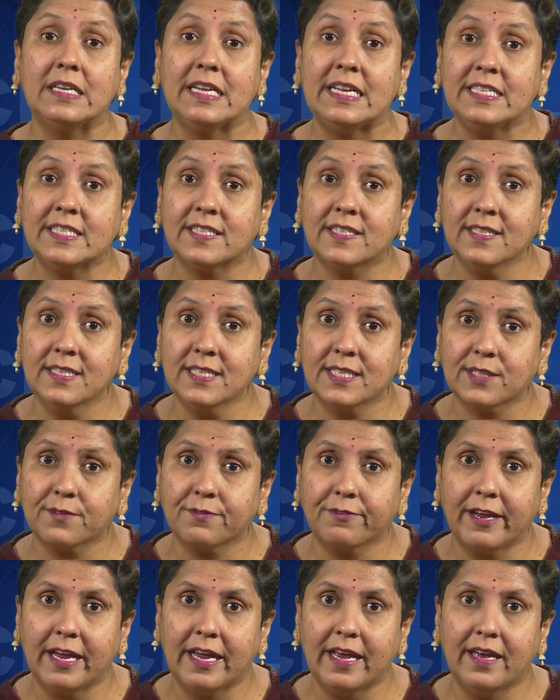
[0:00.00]

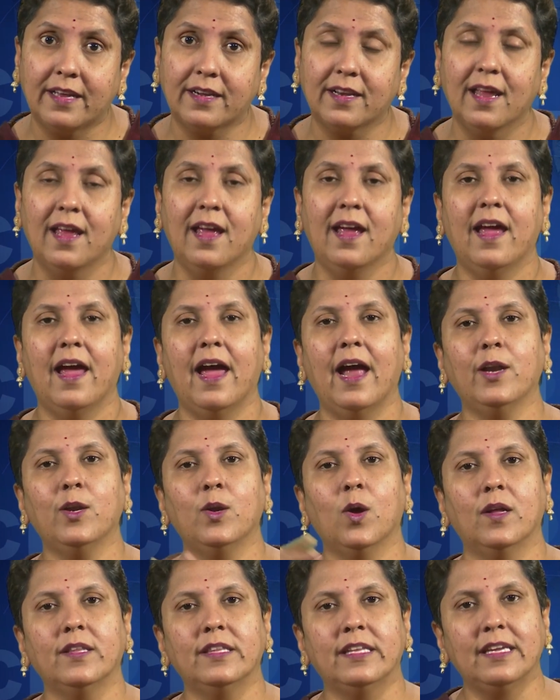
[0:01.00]
laissez-faire, and
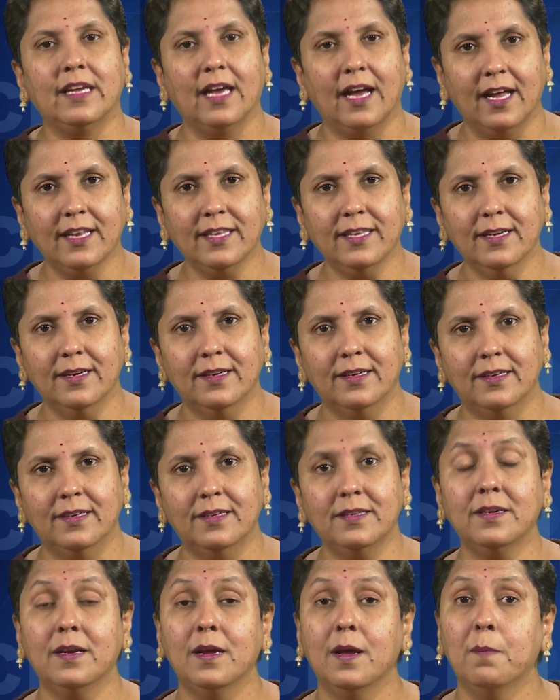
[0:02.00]
on the
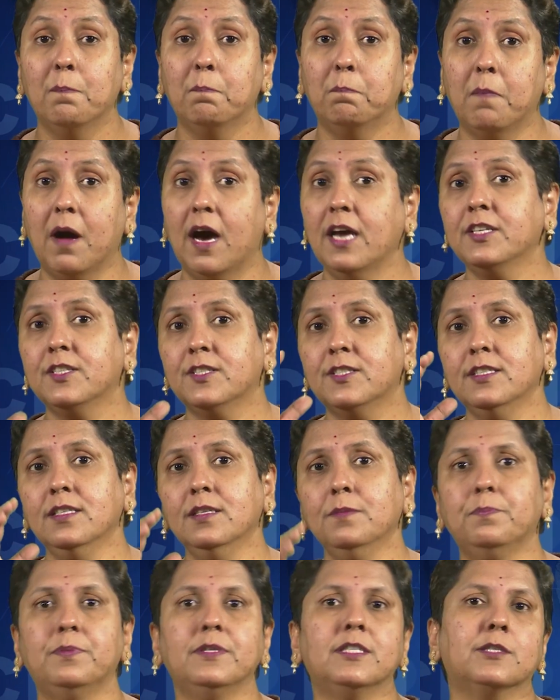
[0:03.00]
other,
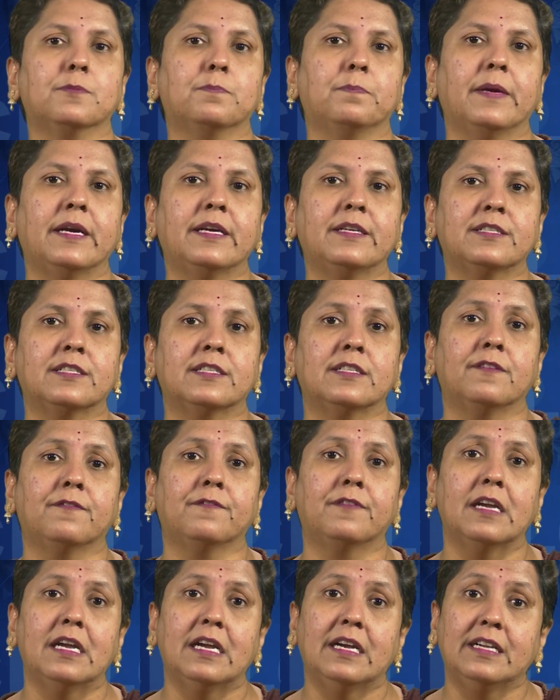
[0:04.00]
Marxian
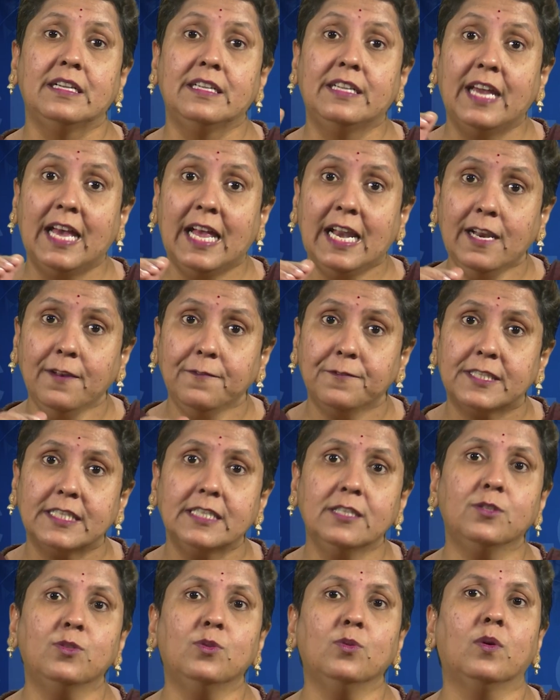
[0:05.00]
perspective delves
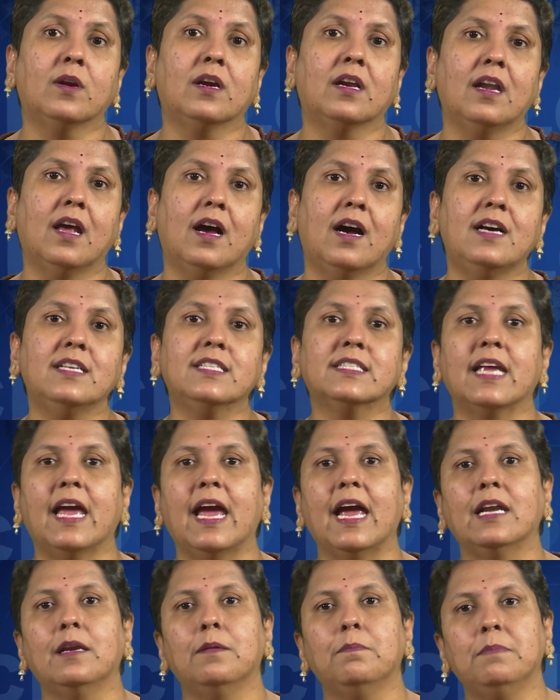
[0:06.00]
into class
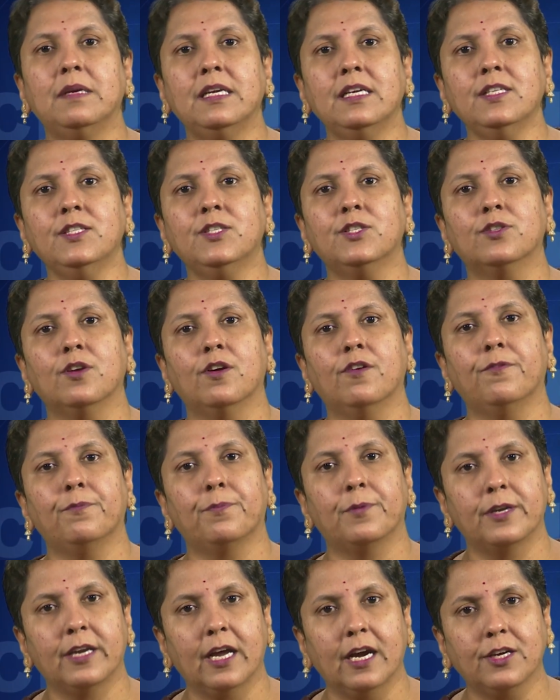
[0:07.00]
and means of
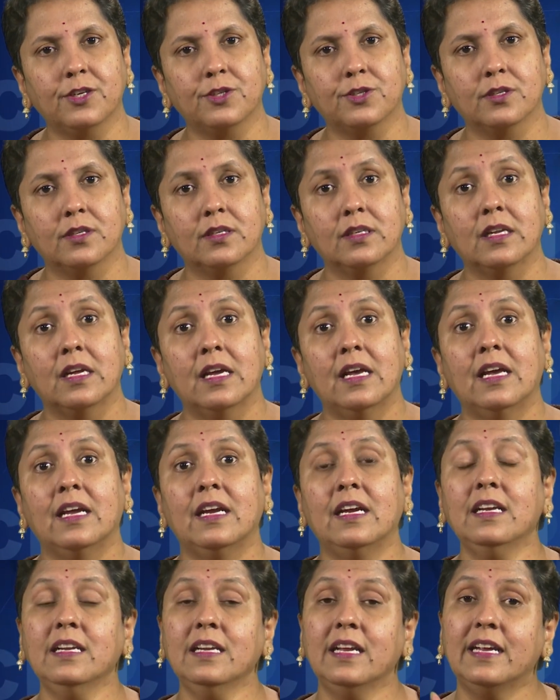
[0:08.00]
production
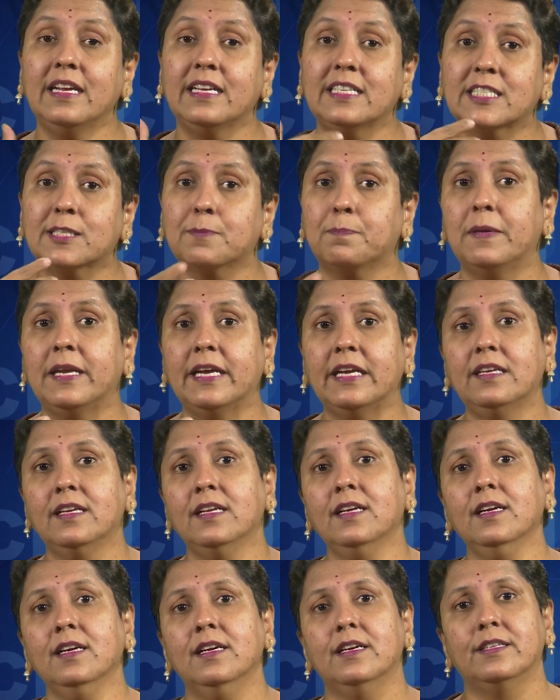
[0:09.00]
in
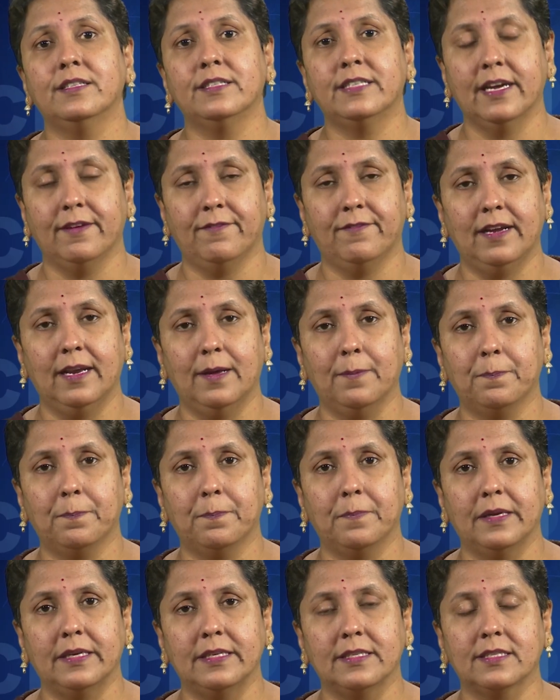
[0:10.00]
explaining
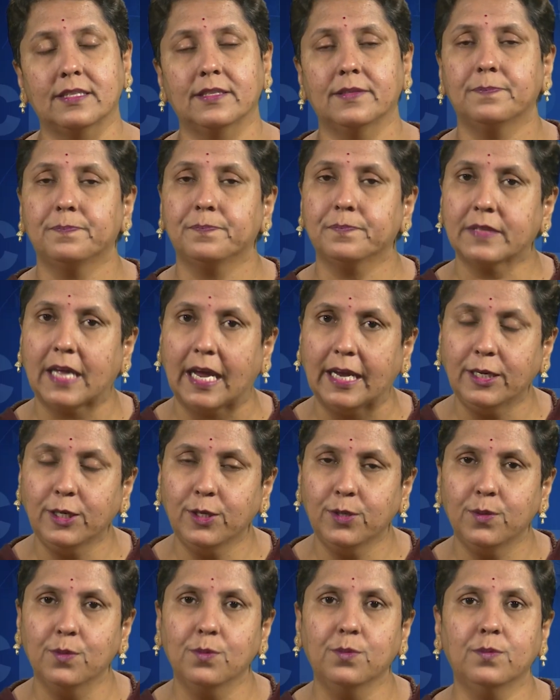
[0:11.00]
development.
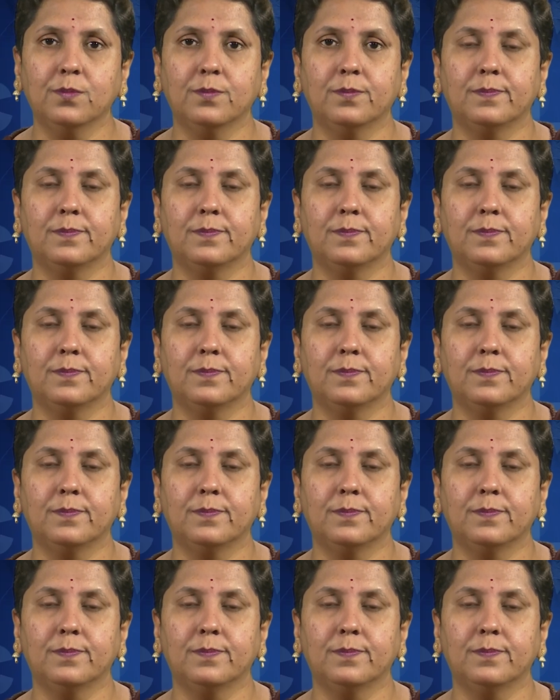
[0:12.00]
Thank you.